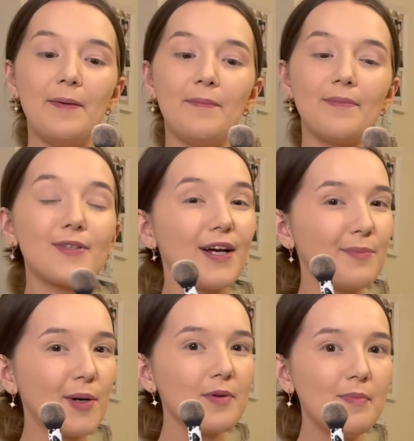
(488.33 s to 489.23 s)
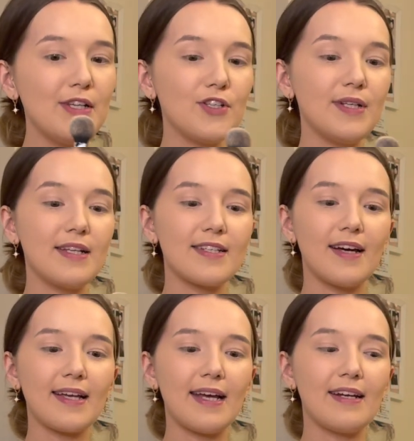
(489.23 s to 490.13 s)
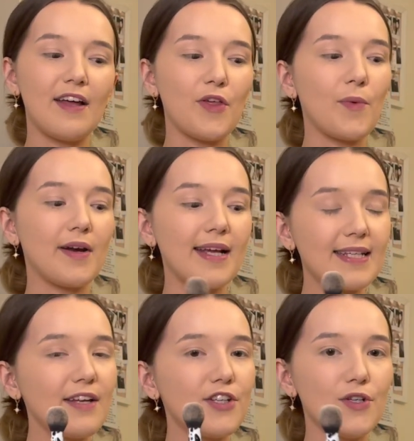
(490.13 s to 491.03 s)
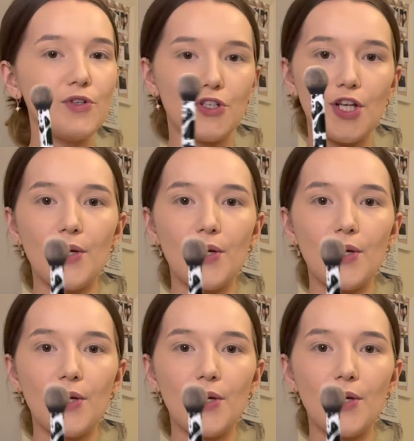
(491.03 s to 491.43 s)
So I probably do need to start getting another one. I tend to use two.